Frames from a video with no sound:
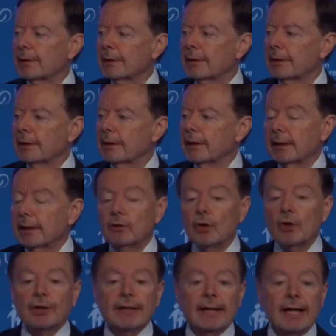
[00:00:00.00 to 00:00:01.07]
Now look,
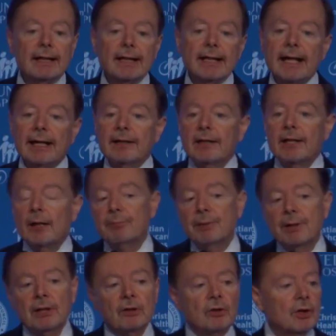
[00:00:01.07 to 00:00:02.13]
Kennedy ended up being
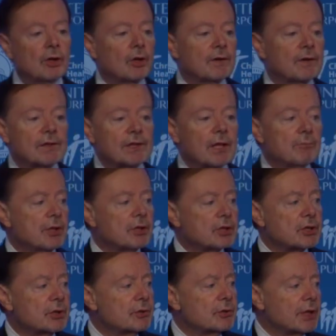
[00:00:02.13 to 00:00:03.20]
good on some
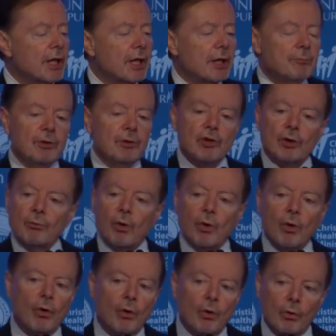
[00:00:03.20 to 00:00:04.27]
issues, but there were a
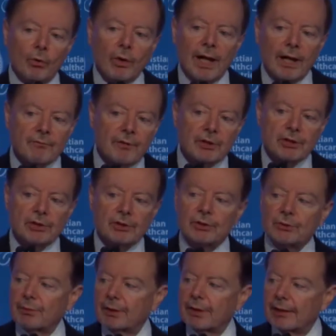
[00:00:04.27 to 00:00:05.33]
whole lot of issues
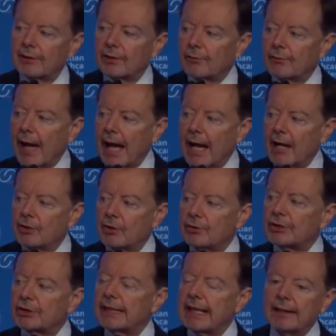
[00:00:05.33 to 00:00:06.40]
related to values he
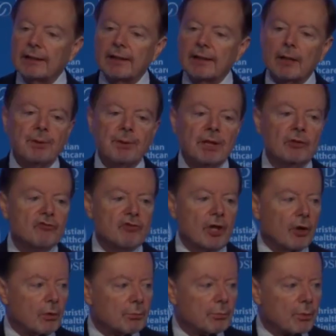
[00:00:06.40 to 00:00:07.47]
ended up being
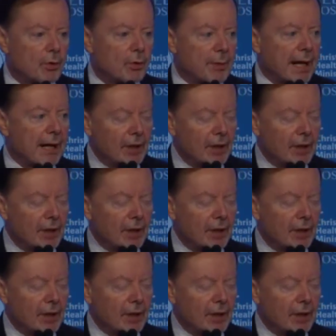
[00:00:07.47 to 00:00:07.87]
terrible about.